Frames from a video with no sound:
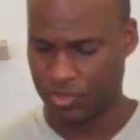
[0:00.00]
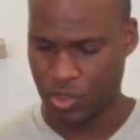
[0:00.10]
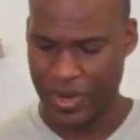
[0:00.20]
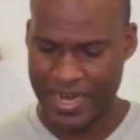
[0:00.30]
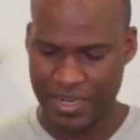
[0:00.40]
So
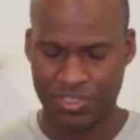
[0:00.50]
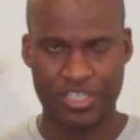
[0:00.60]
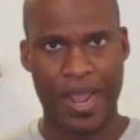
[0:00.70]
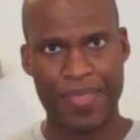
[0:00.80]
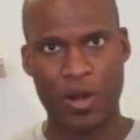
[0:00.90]
what I did was
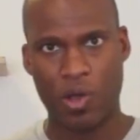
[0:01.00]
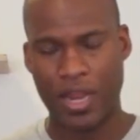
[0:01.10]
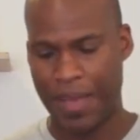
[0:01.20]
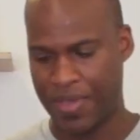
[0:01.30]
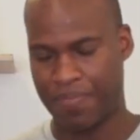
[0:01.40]
chop that all
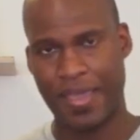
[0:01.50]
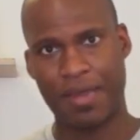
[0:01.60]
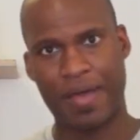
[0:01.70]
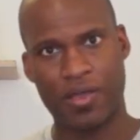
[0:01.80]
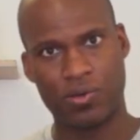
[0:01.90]
up and
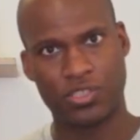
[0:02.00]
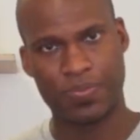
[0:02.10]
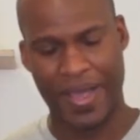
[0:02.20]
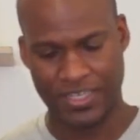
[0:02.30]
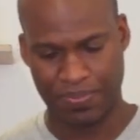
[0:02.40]
made my own
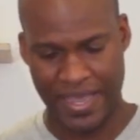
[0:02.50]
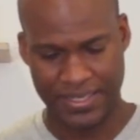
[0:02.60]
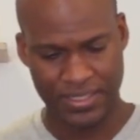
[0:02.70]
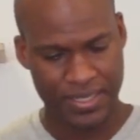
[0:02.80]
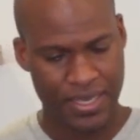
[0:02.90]
spice
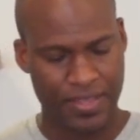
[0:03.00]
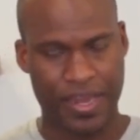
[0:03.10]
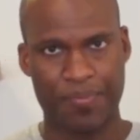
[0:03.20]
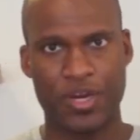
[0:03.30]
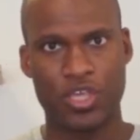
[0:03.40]
blend that
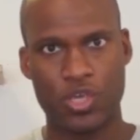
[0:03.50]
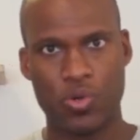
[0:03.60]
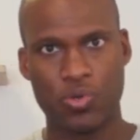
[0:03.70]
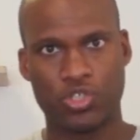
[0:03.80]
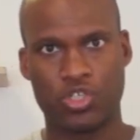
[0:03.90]
I'm going to
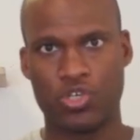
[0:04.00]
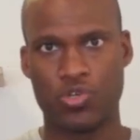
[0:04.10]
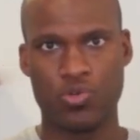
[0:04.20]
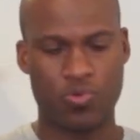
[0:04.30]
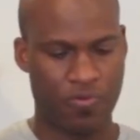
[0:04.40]
use
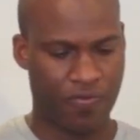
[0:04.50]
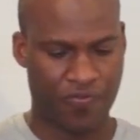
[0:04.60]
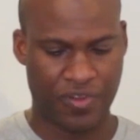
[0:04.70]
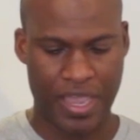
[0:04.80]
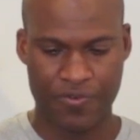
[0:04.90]
to
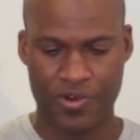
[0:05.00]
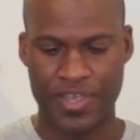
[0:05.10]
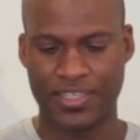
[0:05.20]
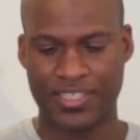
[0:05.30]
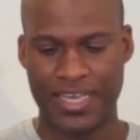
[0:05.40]
flavor
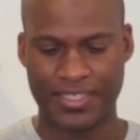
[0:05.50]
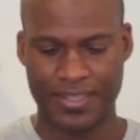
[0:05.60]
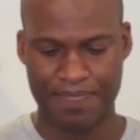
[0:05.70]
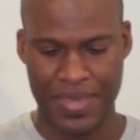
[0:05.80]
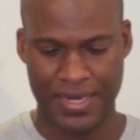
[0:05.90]
and season
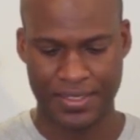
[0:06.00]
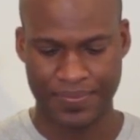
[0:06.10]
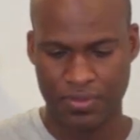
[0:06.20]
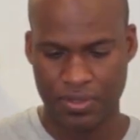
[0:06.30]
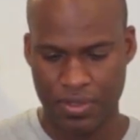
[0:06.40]
the meat.
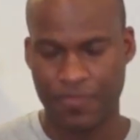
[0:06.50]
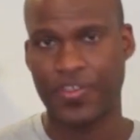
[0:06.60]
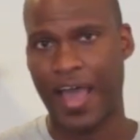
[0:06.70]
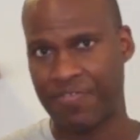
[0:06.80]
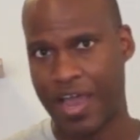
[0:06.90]
For
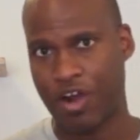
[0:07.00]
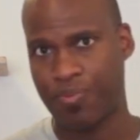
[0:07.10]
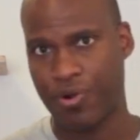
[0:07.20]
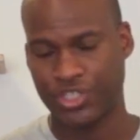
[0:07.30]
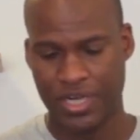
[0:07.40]
the
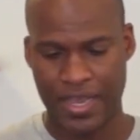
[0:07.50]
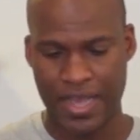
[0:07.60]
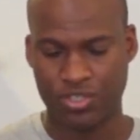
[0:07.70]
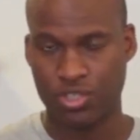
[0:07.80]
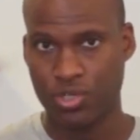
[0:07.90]
avocado portion, I
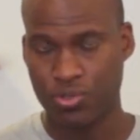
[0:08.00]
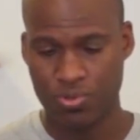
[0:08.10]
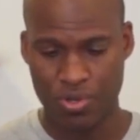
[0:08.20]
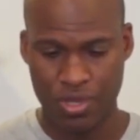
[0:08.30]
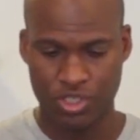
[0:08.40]
got
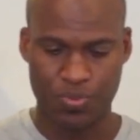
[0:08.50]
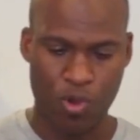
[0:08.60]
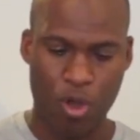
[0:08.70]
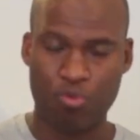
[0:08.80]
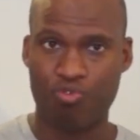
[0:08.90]
2
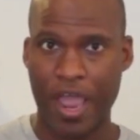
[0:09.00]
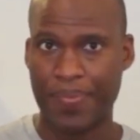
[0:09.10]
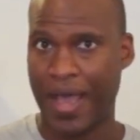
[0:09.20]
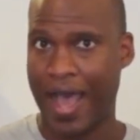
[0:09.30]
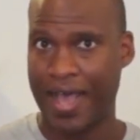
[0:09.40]
small
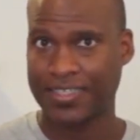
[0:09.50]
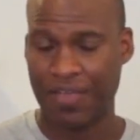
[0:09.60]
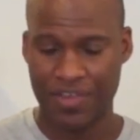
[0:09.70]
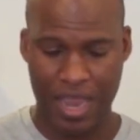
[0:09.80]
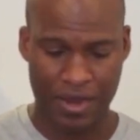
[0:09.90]
ripe haas
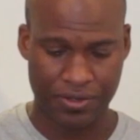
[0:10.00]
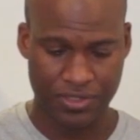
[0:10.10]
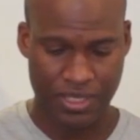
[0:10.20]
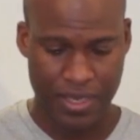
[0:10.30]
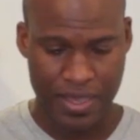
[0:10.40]

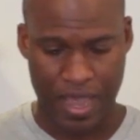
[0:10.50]
avocados.